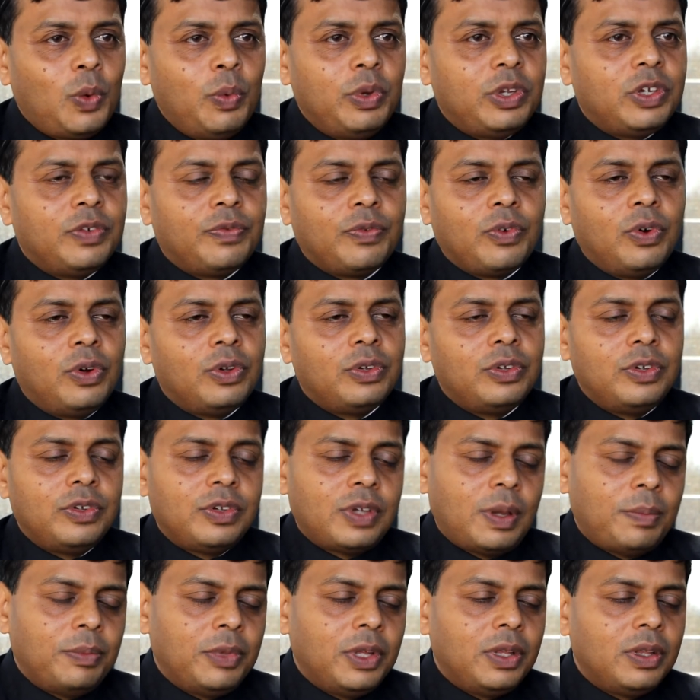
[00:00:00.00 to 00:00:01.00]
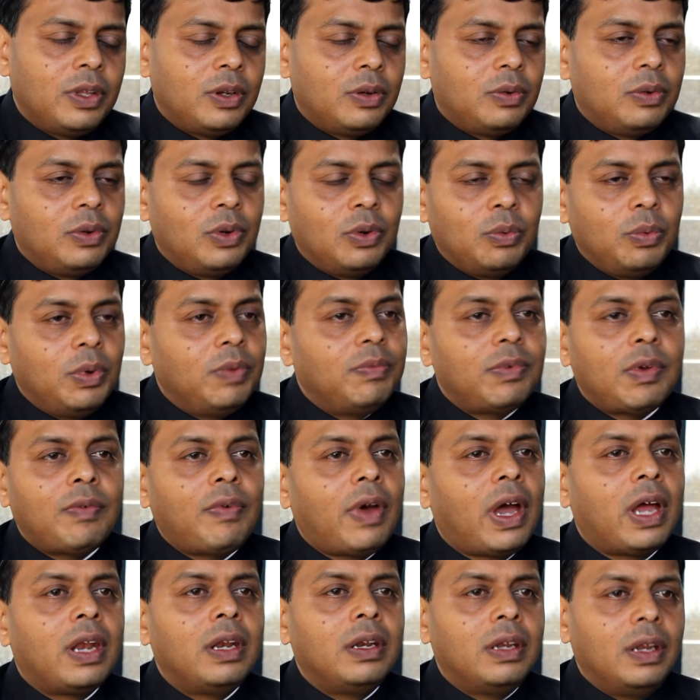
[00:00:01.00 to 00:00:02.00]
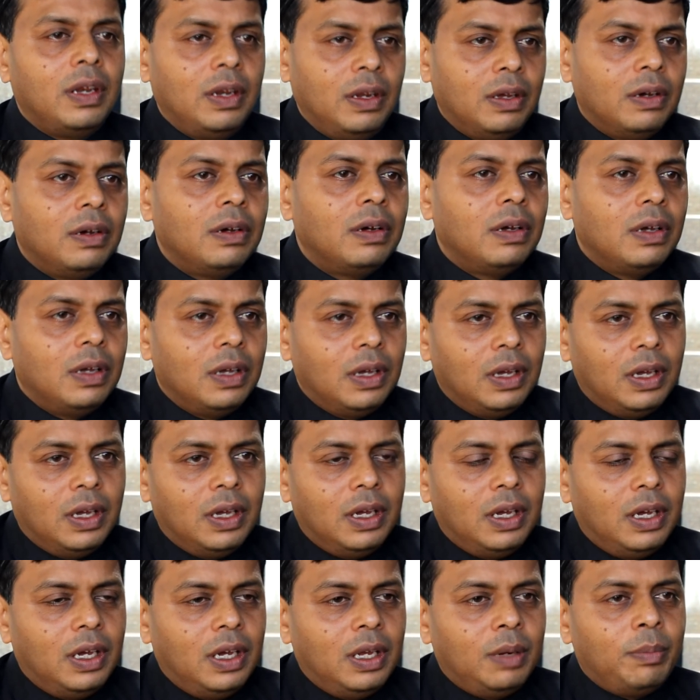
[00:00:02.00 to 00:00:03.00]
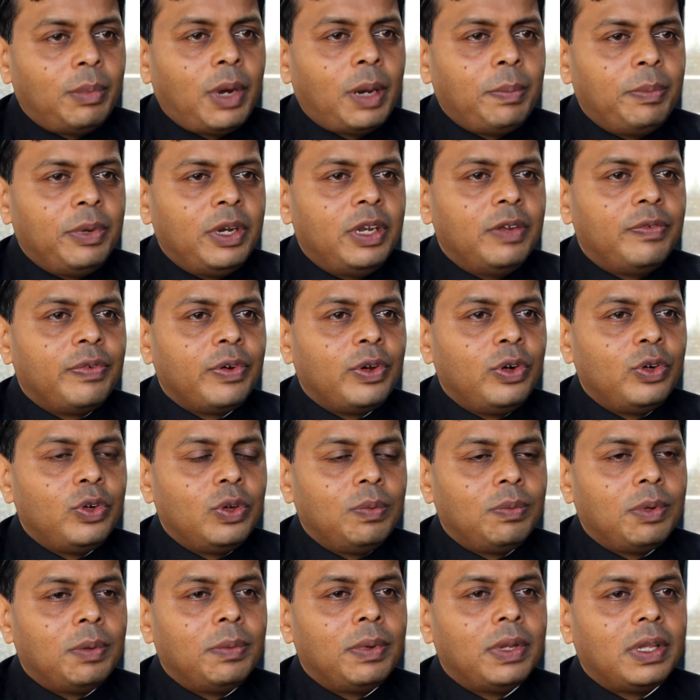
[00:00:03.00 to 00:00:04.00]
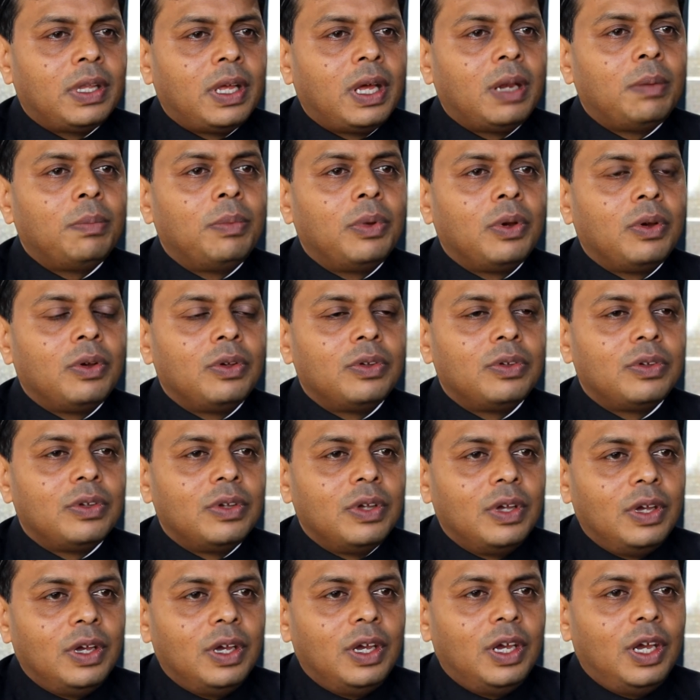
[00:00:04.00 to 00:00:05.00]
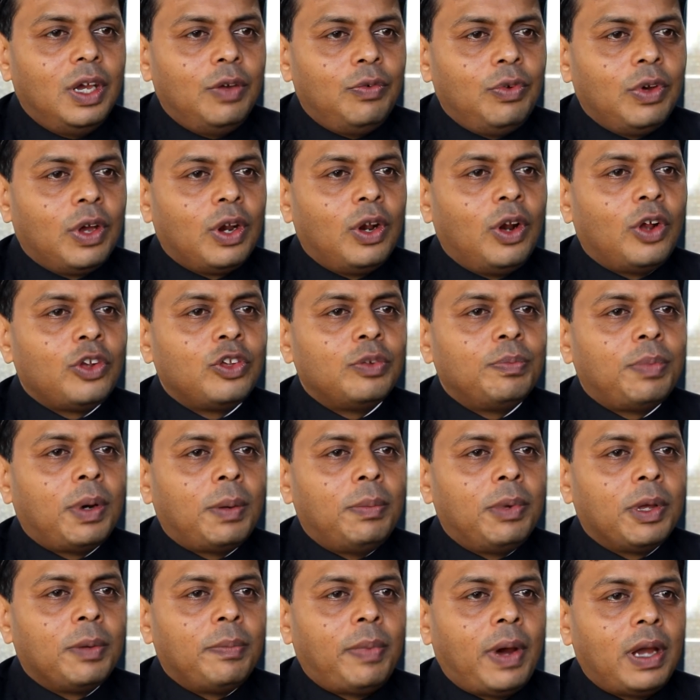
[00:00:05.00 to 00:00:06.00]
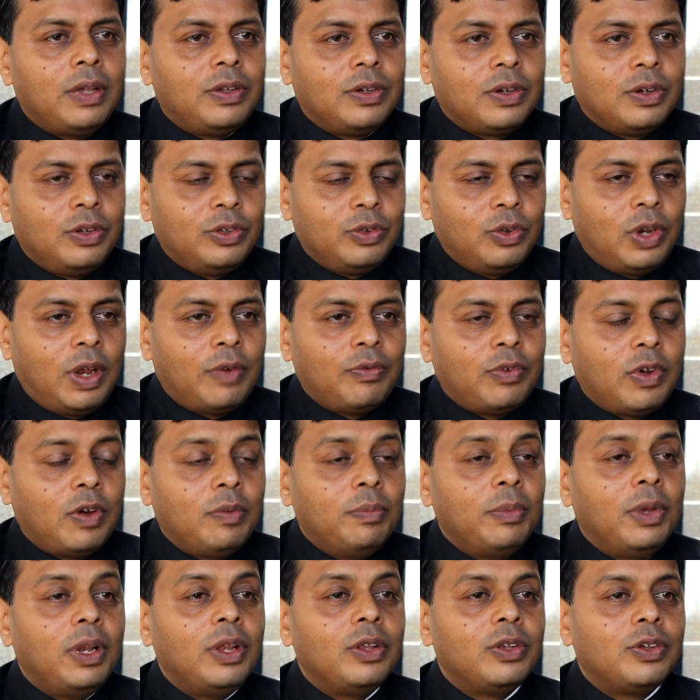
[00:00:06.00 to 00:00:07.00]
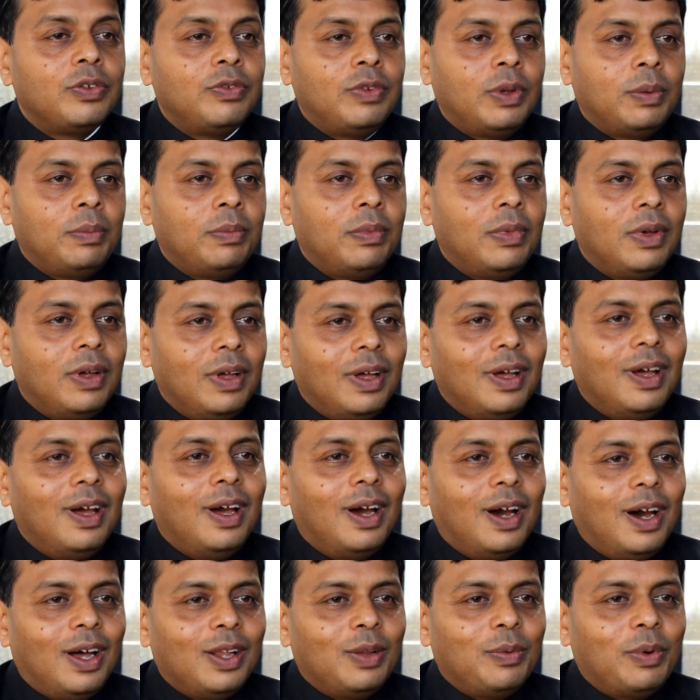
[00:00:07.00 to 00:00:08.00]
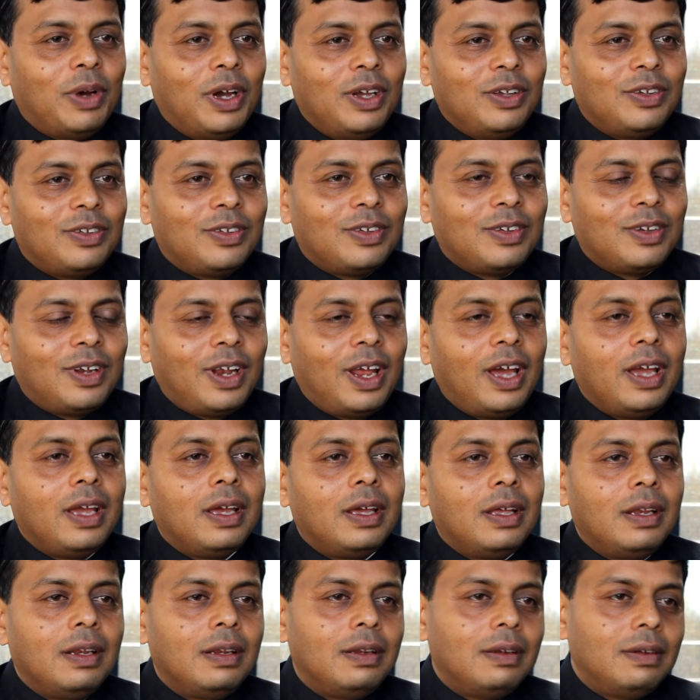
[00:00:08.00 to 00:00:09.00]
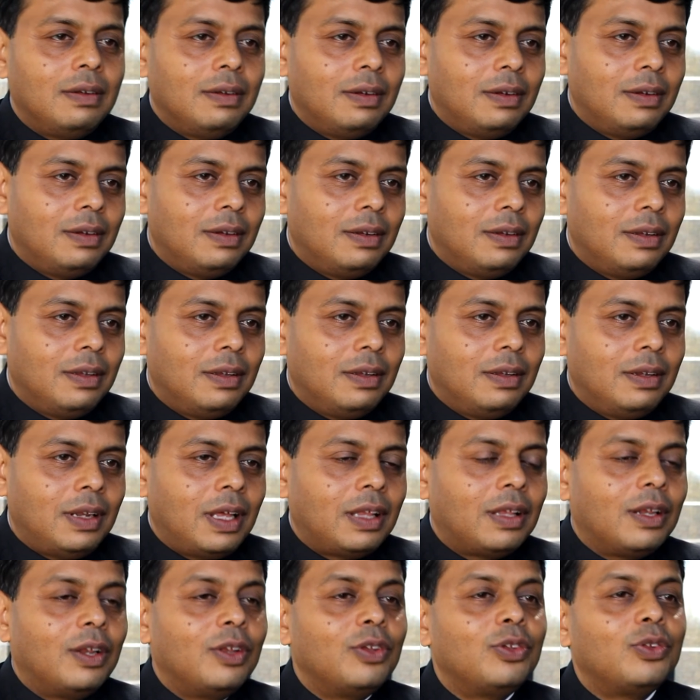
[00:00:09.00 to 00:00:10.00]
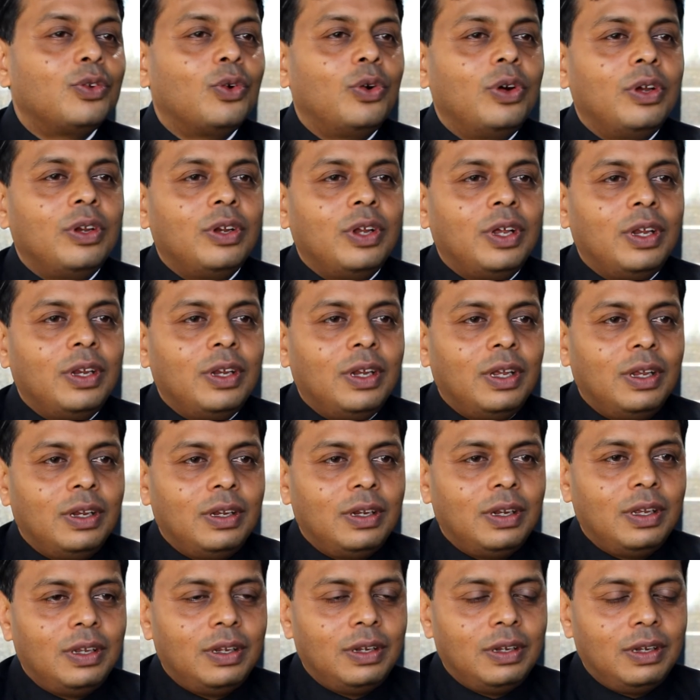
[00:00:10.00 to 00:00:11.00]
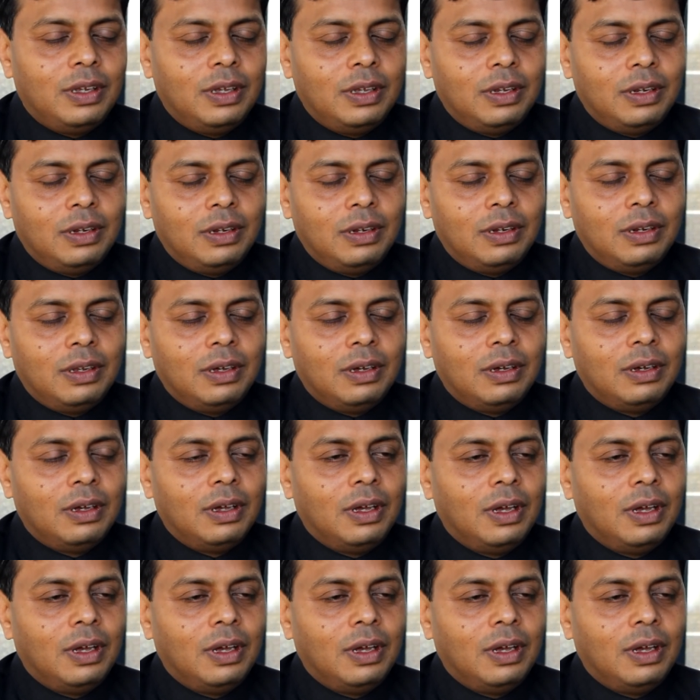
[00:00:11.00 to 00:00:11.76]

which of course is something that you know we've never had in India. It might be difficult to implement that because if you had lots of public bicycles, you'll have to have millions of them. Otherwise, like in Netherlands or in in in in, in uh,